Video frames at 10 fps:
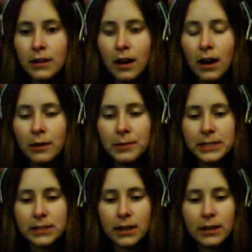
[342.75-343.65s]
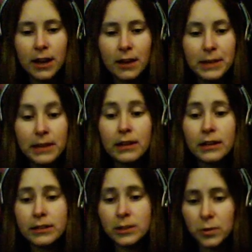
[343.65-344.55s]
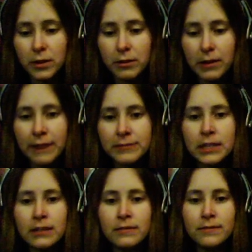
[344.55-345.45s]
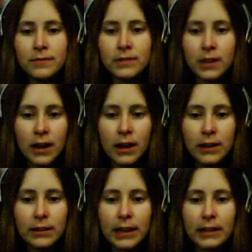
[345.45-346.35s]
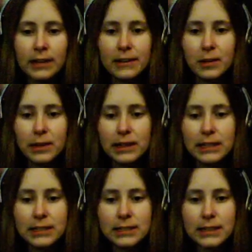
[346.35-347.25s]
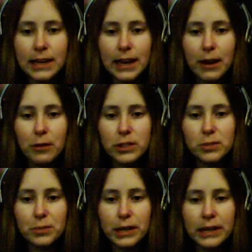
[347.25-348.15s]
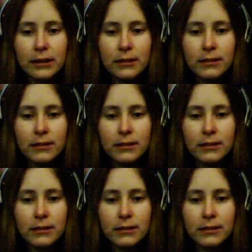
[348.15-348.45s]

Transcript: Augment uncommon is worth crafting. Uh, you're likely to at least get out what you put in,